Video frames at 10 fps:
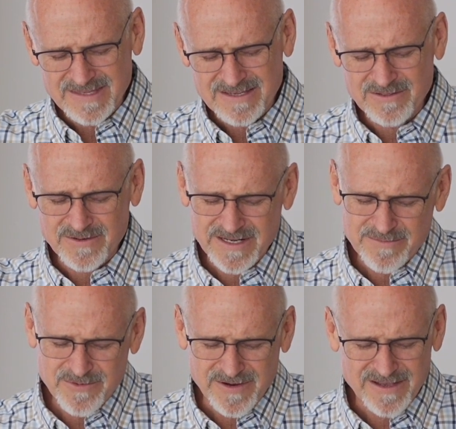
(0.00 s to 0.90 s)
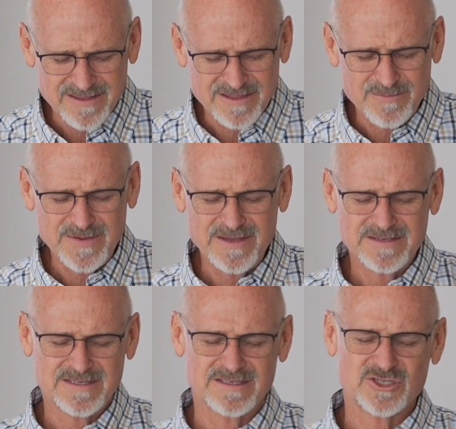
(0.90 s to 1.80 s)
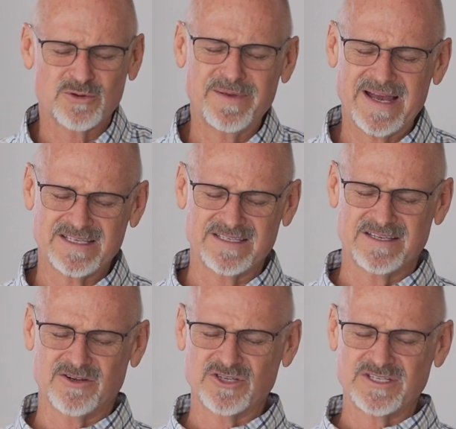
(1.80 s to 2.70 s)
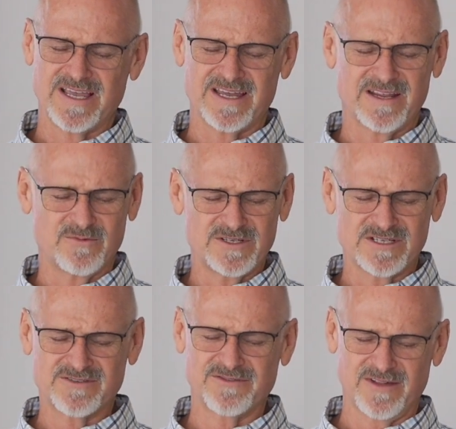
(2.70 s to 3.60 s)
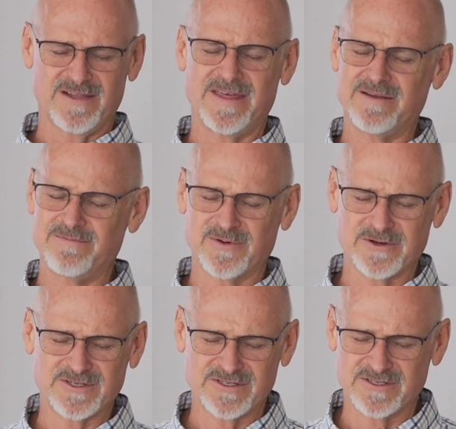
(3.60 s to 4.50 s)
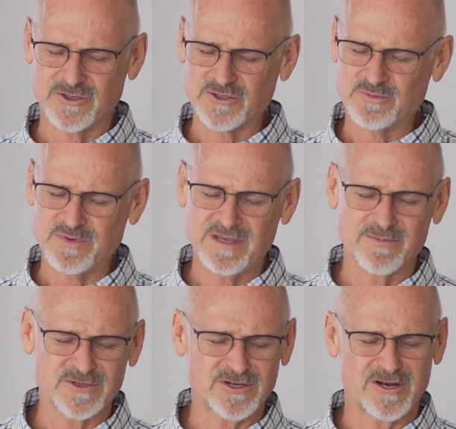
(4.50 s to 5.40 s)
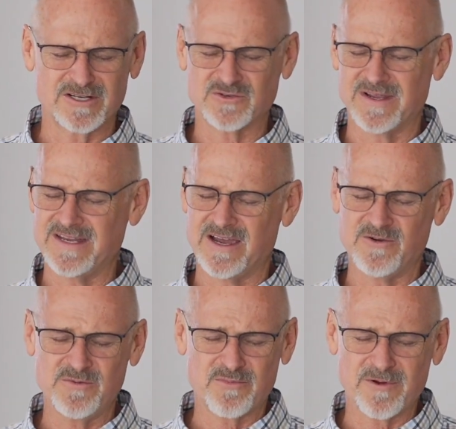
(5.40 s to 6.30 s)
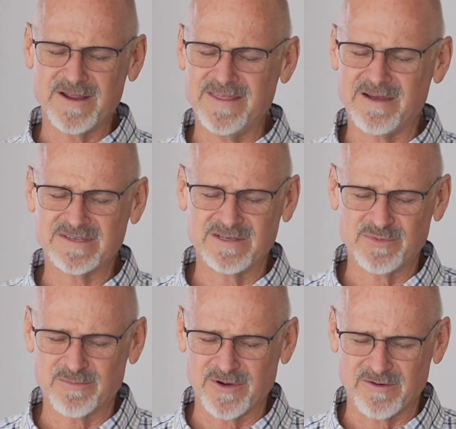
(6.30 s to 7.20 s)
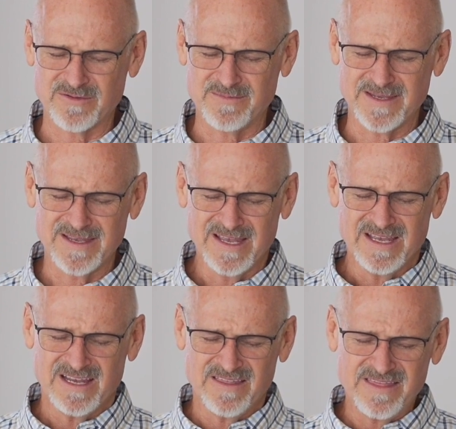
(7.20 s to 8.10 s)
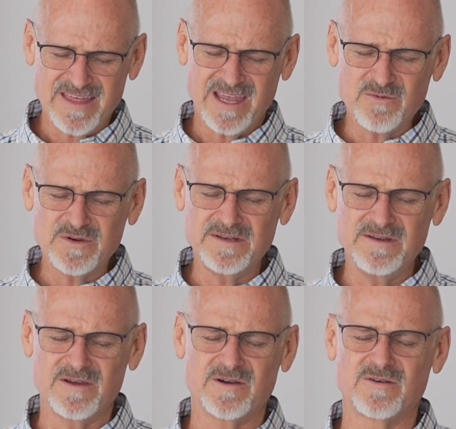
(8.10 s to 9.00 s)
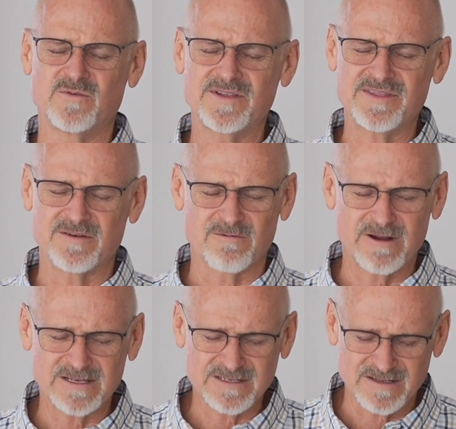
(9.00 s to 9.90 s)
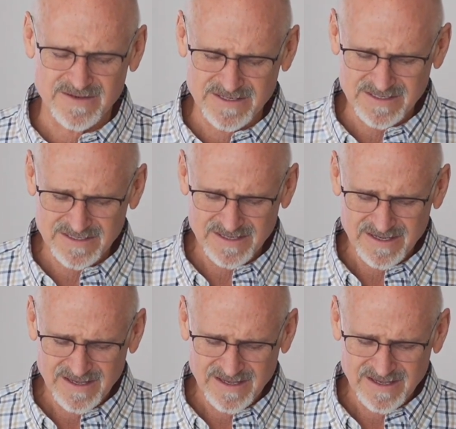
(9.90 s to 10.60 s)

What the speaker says: And Lord, I pray that the peace that surpasses understanding would just flood that person, those people's hearts right now who prayed that simple prayer with me, and they would know with the rest of us